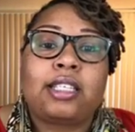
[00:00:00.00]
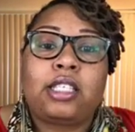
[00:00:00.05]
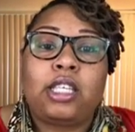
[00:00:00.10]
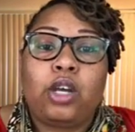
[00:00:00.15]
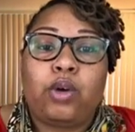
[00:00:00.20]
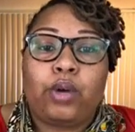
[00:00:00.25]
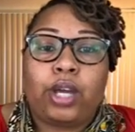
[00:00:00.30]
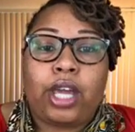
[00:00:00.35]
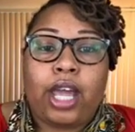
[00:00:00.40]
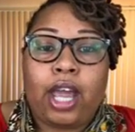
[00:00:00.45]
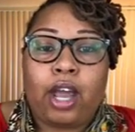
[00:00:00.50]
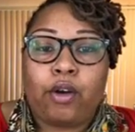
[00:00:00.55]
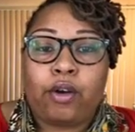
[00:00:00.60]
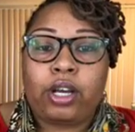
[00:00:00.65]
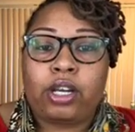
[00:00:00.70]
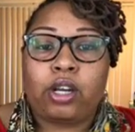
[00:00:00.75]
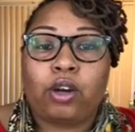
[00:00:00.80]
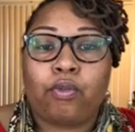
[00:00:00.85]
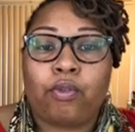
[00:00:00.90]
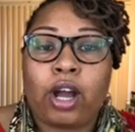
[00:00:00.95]
still
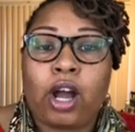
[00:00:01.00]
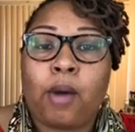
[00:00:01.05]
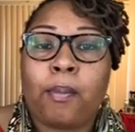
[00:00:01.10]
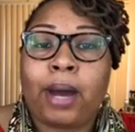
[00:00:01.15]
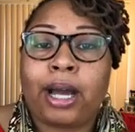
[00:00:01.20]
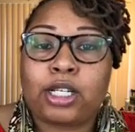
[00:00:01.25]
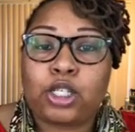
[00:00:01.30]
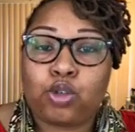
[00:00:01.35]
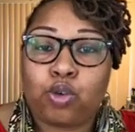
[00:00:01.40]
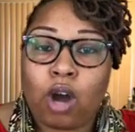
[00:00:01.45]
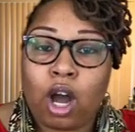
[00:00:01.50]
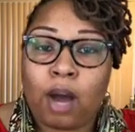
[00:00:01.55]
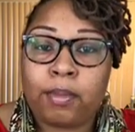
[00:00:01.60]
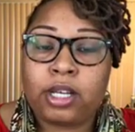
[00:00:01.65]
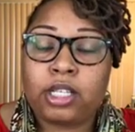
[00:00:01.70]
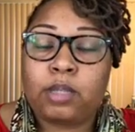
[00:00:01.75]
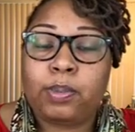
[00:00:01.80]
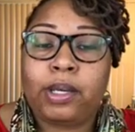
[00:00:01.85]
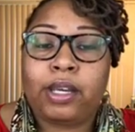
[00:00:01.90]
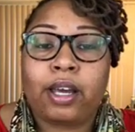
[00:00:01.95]
carrying around my
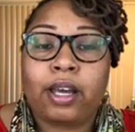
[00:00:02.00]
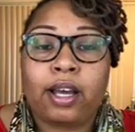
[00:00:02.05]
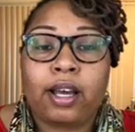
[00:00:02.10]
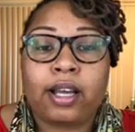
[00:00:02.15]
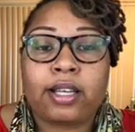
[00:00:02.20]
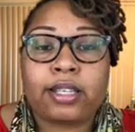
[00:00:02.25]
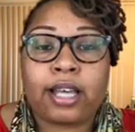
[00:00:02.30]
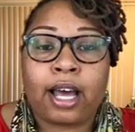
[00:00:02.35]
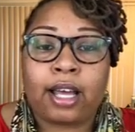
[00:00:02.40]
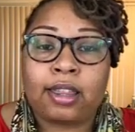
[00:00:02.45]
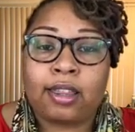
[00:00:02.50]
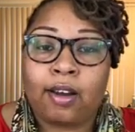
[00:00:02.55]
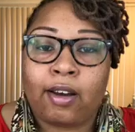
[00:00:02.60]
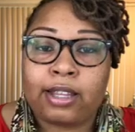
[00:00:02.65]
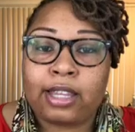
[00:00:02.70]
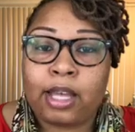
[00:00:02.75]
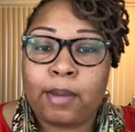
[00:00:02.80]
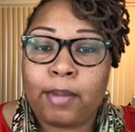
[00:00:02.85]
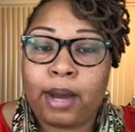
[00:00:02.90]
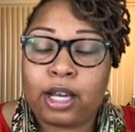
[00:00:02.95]
traumas because I
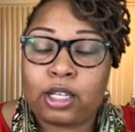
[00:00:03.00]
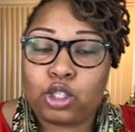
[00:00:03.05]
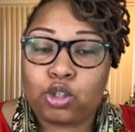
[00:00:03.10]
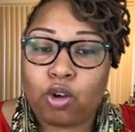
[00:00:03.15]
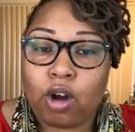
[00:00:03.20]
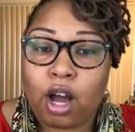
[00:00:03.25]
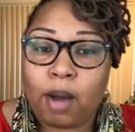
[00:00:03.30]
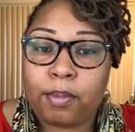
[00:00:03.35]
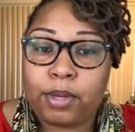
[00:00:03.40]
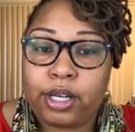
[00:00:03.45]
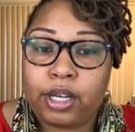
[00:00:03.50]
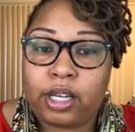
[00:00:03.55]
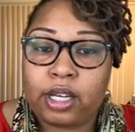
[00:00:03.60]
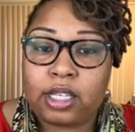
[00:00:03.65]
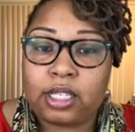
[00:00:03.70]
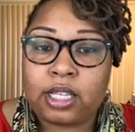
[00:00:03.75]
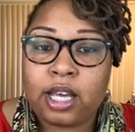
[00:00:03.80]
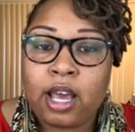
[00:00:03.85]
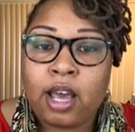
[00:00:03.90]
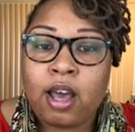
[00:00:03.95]
thought that my
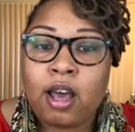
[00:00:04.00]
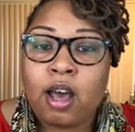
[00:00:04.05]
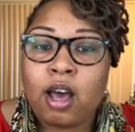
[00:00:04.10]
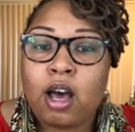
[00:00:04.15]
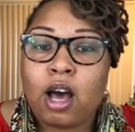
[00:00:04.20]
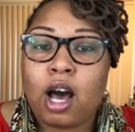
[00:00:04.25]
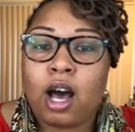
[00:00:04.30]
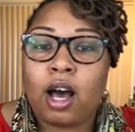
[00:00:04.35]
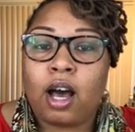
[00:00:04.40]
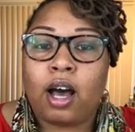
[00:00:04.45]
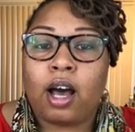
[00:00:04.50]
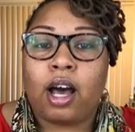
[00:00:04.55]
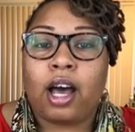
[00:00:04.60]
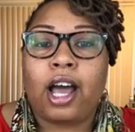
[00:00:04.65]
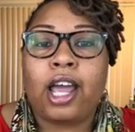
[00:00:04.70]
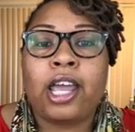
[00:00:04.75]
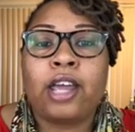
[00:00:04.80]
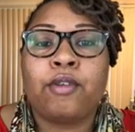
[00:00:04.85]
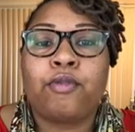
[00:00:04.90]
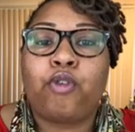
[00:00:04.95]
traumas
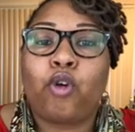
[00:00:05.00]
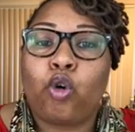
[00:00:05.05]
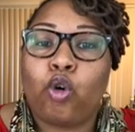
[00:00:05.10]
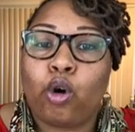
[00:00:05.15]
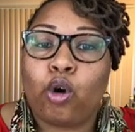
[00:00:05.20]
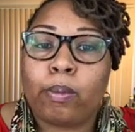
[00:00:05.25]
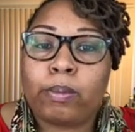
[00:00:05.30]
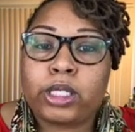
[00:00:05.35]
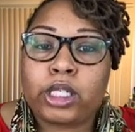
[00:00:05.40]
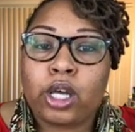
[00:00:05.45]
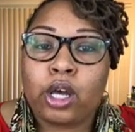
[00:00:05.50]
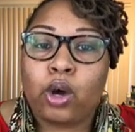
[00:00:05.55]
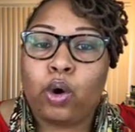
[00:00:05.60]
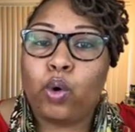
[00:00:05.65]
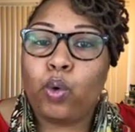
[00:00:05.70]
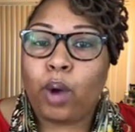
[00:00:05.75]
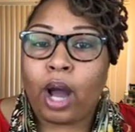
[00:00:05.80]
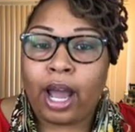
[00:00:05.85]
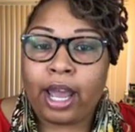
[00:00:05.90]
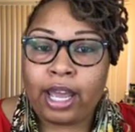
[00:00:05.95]
informed
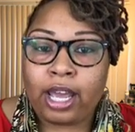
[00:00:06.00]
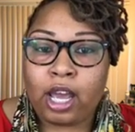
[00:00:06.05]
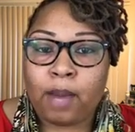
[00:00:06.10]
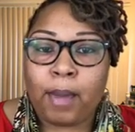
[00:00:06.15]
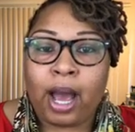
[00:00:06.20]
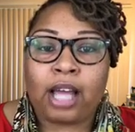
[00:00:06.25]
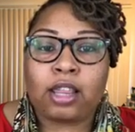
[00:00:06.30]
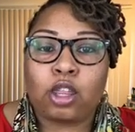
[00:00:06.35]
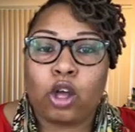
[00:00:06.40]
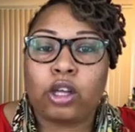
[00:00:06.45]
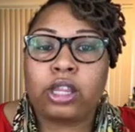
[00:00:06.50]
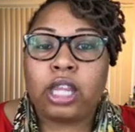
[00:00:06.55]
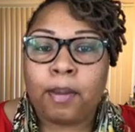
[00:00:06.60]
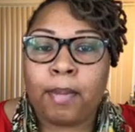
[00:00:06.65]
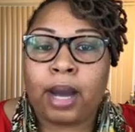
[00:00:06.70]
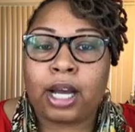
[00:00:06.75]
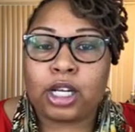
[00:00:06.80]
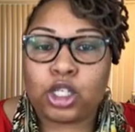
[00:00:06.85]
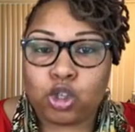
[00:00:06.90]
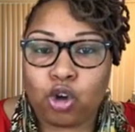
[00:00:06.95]
who I am. I thought
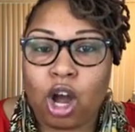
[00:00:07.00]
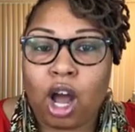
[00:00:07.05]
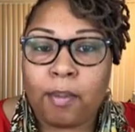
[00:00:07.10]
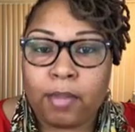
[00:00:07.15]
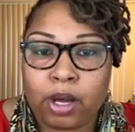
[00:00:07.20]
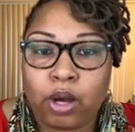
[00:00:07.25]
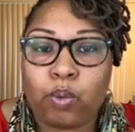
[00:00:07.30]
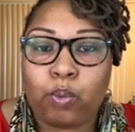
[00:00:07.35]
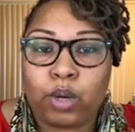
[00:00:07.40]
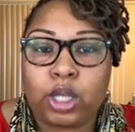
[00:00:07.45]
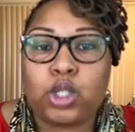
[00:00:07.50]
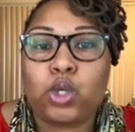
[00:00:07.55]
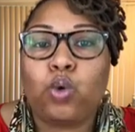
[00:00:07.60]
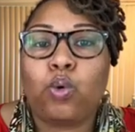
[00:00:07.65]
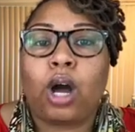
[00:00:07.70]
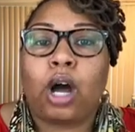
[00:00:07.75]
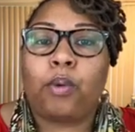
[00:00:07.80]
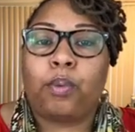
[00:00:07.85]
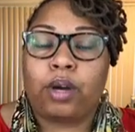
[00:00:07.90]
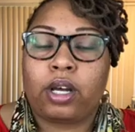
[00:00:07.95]
that my trauma was
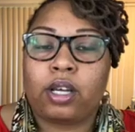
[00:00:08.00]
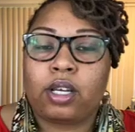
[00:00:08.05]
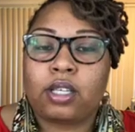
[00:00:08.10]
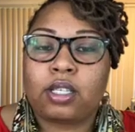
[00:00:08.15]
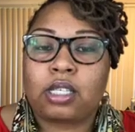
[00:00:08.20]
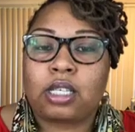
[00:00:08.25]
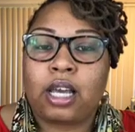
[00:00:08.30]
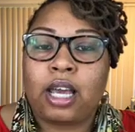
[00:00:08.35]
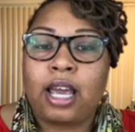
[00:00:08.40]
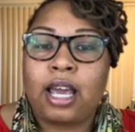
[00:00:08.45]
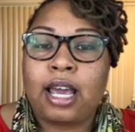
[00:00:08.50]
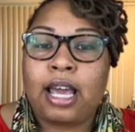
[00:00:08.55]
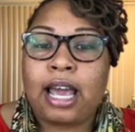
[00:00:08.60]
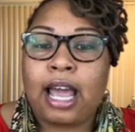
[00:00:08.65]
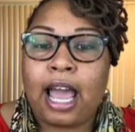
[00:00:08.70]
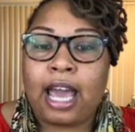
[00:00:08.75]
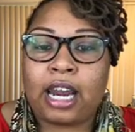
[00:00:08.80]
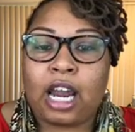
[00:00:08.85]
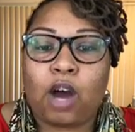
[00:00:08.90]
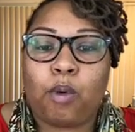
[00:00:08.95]
who I was.
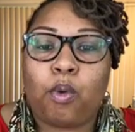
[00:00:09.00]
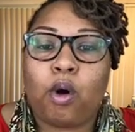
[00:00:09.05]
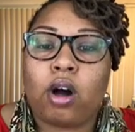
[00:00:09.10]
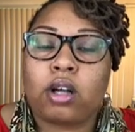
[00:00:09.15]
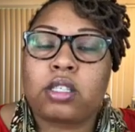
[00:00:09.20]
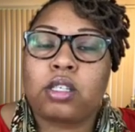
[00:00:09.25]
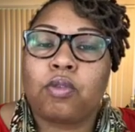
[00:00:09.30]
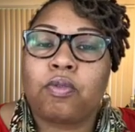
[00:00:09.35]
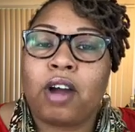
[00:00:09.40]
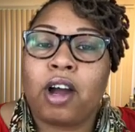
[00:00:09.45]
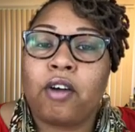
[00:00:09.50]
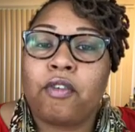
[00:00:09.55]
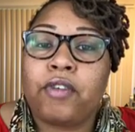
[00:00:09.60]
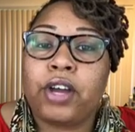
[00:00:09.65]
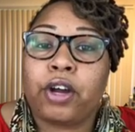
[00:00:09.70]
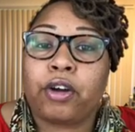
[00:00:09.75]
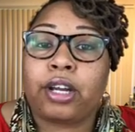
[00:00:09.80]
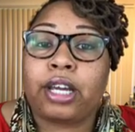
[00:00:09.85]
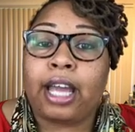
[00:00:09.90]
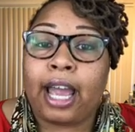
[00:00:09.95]
And I walked around
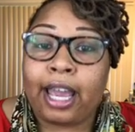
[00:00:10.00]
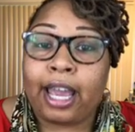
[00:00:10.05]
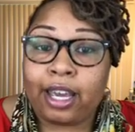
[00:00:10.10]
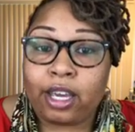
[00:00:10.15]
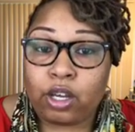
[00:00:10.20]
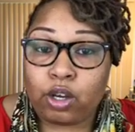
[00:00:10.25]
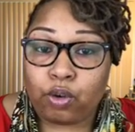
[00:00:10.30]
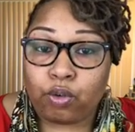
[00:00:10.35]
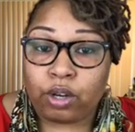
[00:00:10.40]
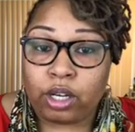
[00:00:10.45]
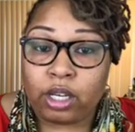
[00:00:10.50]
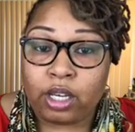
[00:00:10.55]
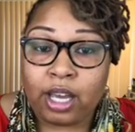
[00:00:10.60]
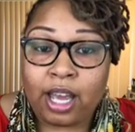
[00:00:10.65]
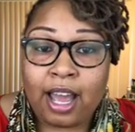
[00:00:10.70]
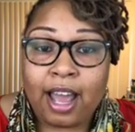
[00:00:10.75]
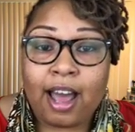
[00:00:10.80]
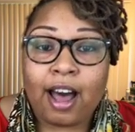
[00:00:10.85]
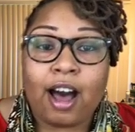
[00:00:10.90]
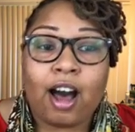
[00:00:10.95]
very angry
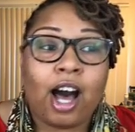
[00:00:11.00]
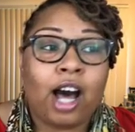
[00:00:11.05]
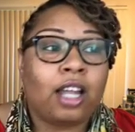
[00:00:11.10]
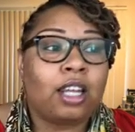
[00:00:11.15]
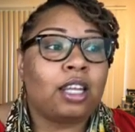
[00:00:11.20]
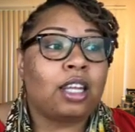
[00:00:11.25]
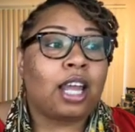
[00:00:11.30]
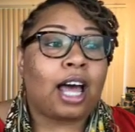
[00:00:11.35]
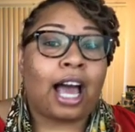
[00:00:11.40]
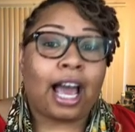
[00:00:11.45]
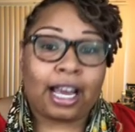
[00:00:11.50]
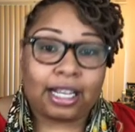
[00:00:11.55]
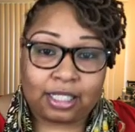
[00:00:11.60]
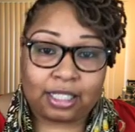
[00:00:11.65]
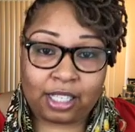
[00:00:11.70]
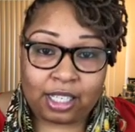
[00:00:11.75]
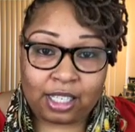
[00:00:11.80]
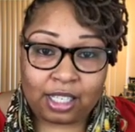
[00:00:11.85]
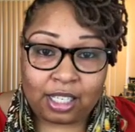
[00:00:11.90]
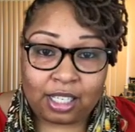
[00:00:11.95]
a
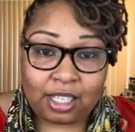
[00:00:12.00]
lot.